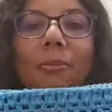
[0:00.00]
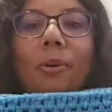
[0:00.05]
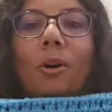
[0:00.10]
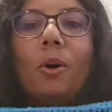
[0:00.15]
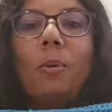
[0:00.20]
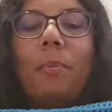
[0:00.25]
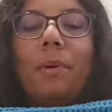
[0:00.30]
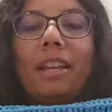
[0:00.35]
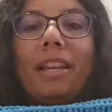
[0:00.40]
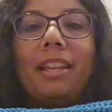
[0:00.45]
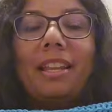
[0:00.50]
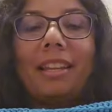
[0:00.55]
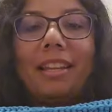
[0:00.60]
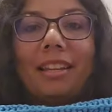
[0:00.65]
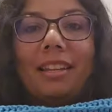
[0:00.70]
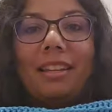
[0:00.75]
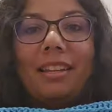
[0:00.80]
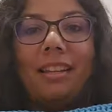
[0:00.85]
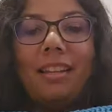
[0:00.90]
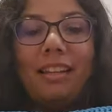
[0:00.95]
I'm opening
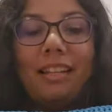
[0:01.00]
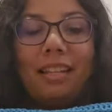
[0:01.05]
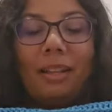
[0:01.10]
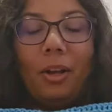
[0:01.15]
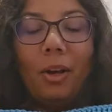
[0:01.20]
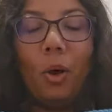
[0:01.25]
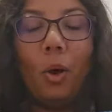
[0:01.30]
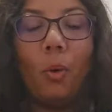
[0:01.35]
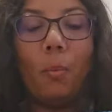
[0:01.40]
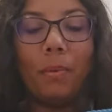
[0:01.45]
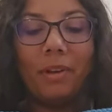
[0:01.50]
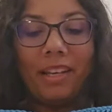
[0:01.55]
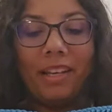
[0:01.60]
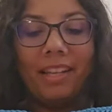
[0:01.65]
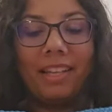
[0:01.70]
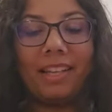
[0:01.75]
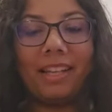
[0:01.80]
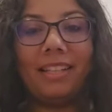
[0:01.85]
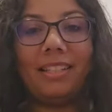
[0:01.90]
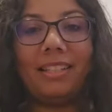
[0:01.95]

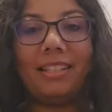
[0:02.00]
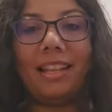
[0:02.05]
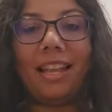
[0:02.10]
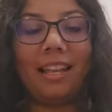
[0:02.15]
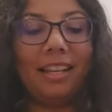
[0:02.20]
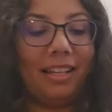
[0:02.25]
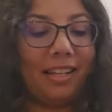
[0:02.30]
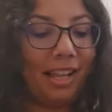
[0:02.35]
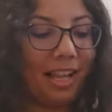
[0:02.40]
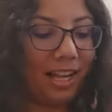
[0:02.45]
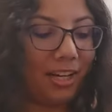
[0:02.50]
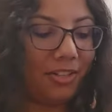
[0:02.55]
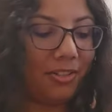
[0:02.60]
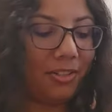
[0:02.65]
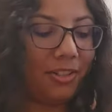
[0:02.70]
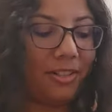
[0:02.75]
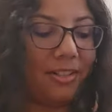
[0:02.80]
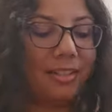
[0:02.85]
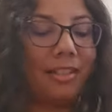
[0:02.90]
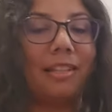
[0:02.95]
it and it
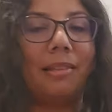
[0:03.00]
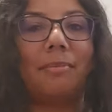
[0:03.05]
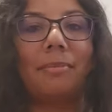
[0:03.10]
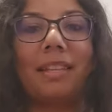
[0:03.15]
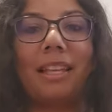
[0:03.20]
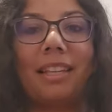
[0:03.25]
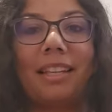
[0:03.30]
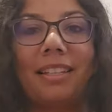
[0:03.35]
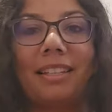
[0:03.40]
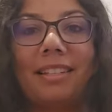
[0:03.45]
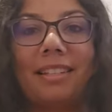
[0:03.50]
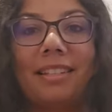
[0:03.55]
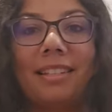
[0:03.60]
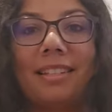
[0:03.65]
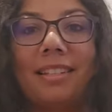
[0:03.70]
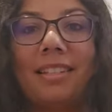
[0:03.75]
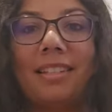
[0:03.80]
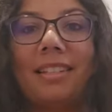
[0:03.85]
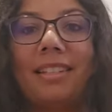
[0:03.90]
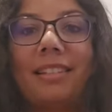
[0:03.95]
actually seems like it's a
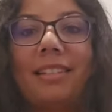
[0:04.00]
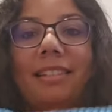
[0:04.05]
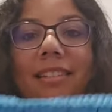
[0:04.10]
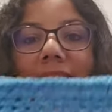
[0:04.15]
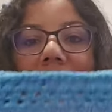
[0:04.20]
decent